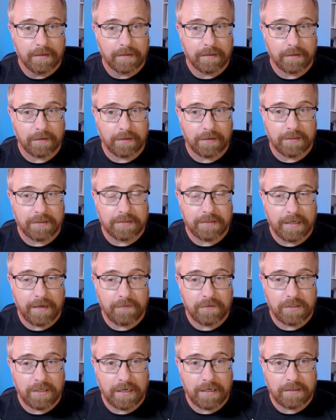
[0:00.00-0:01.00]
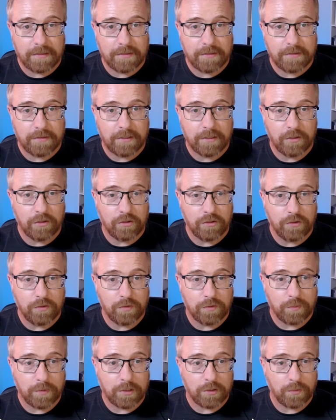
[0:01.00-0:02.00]
Click on Save Changes. You can
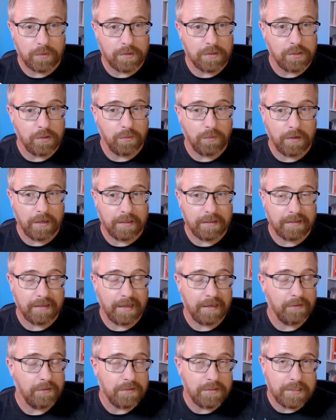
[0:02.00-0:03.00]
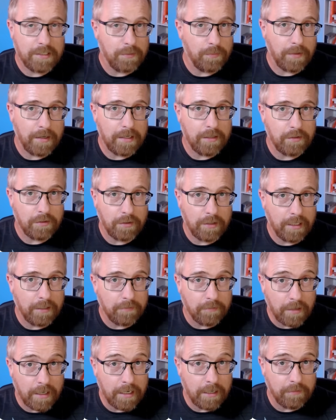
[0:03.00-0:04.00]
choose which ones you want. I don't see why you turn
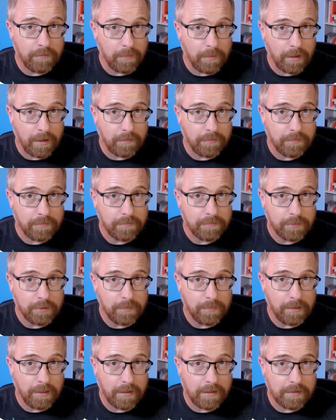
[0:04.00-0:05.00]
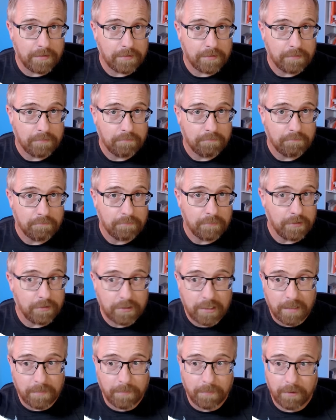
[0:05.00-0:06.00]
any of them off, to be honest.
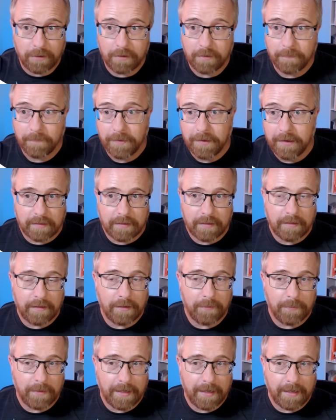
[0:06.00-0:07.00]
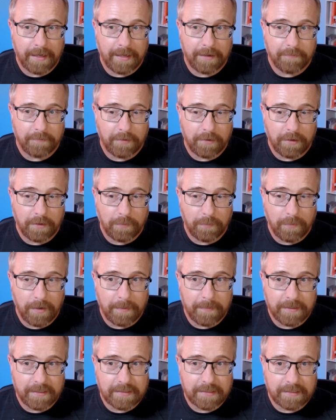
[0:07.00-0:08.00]
Just keep them all. And then we have a
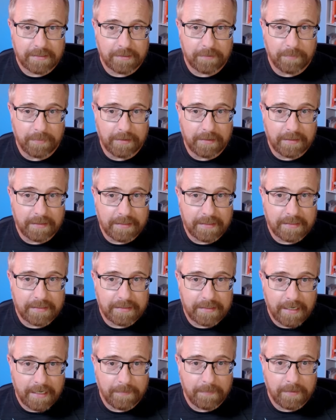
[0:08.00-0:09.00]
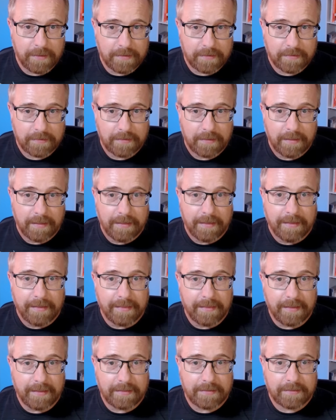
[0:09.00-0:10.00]
web accessibility statement.
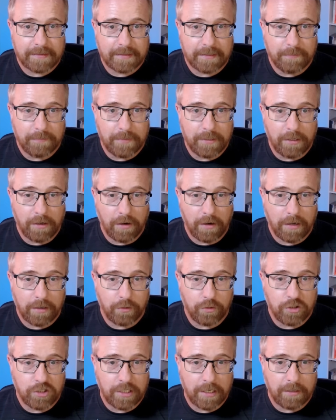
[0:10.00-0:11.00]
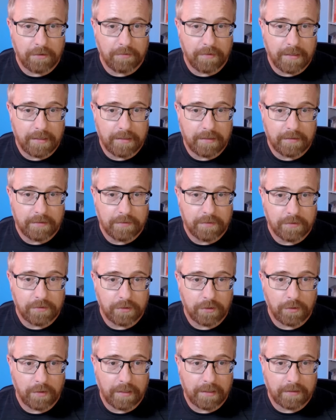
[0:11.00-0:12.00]
This can be auto-generated.
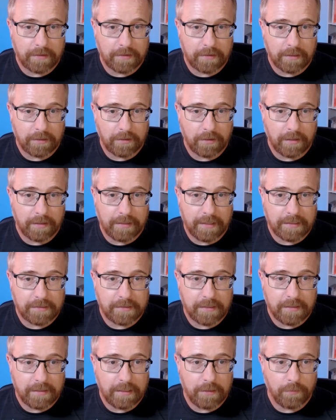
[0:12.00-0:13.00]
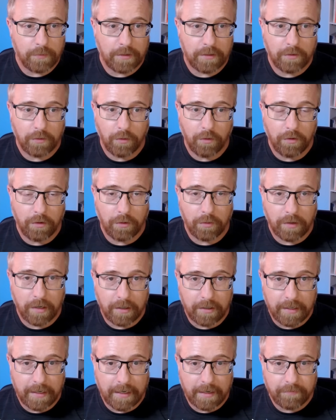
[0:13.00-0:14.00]
So I click on yes, I need one, or no, I
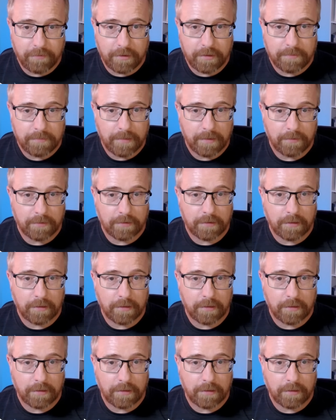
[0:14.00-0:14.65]
already have one. I'm gonna